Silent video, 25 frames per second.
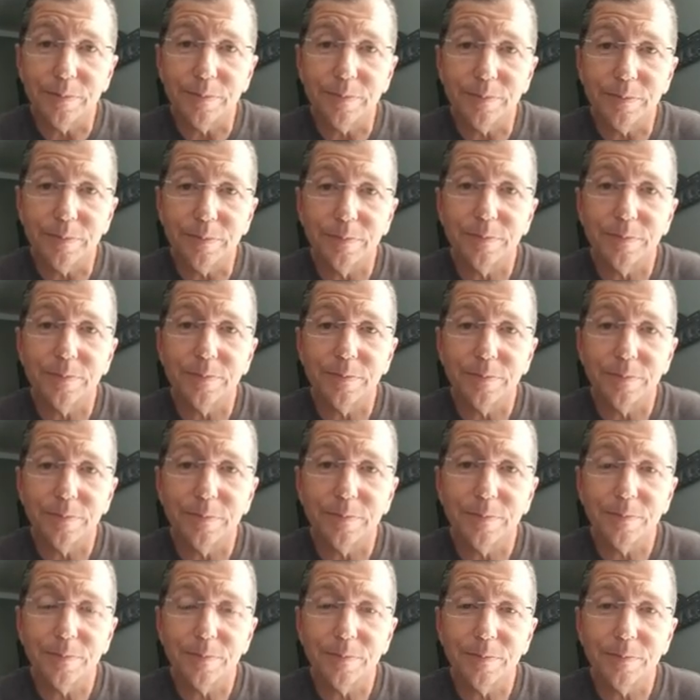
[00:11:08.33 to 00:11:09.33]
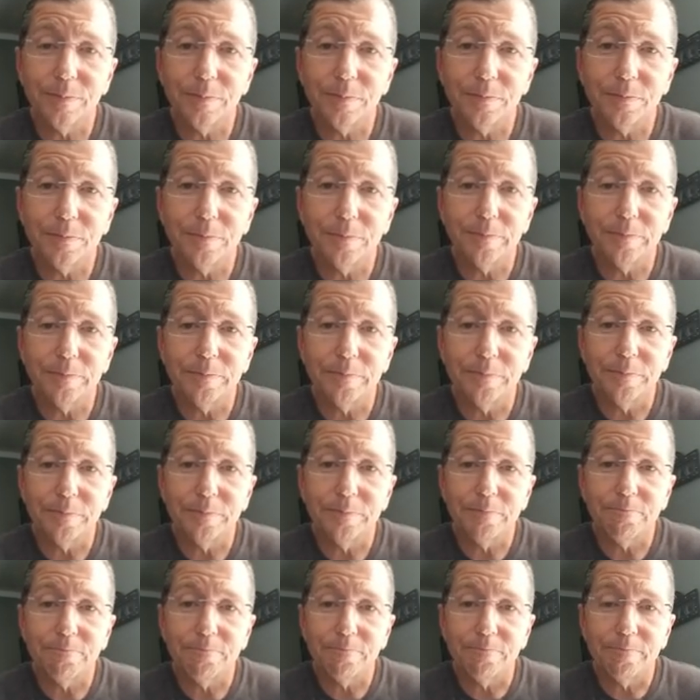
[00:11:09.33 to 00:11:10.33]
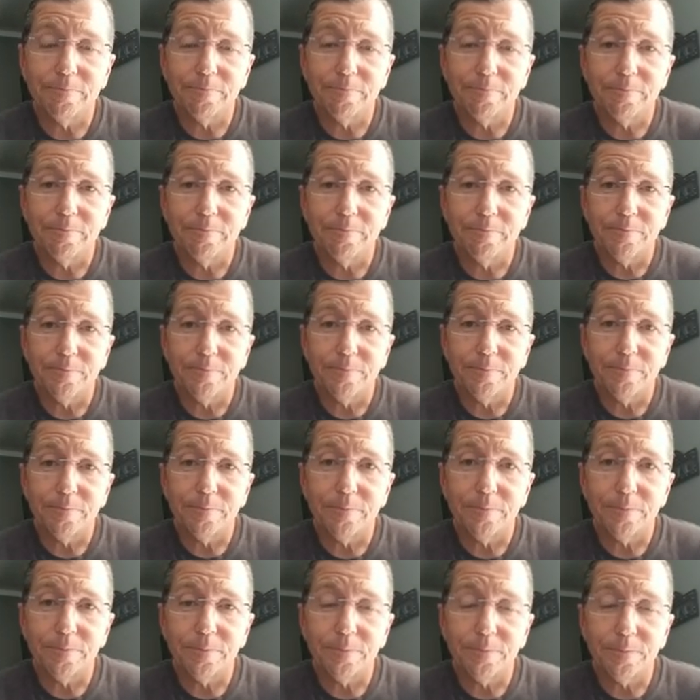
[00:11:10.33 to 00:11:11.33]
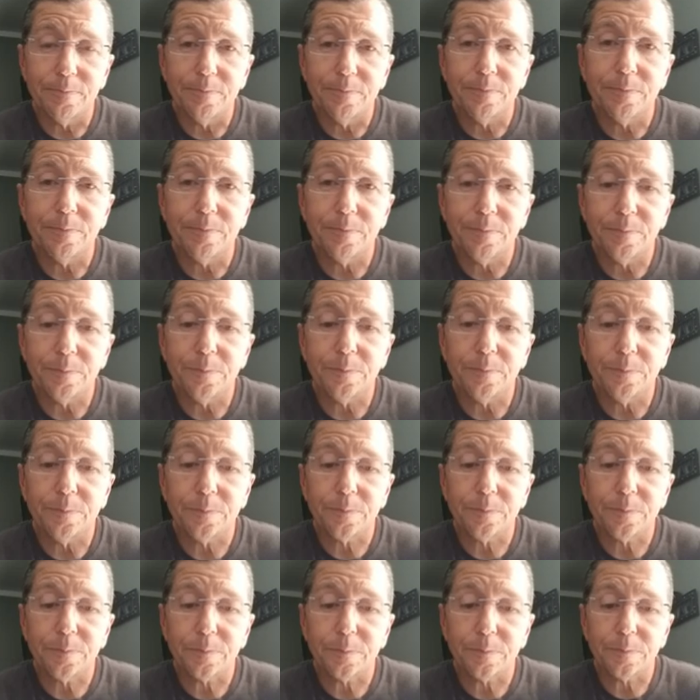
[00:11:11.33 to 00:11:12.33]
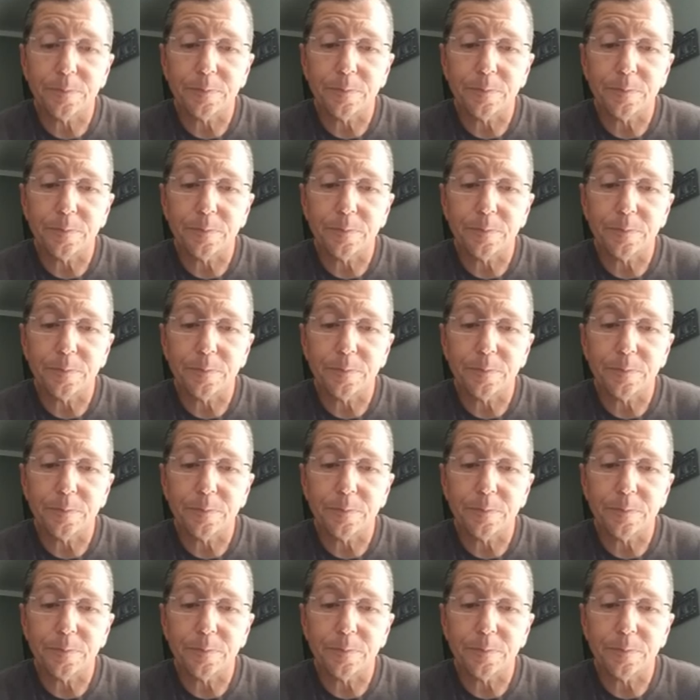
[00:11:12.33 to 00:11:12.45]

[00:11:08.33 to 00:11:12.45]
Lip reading: [no speech]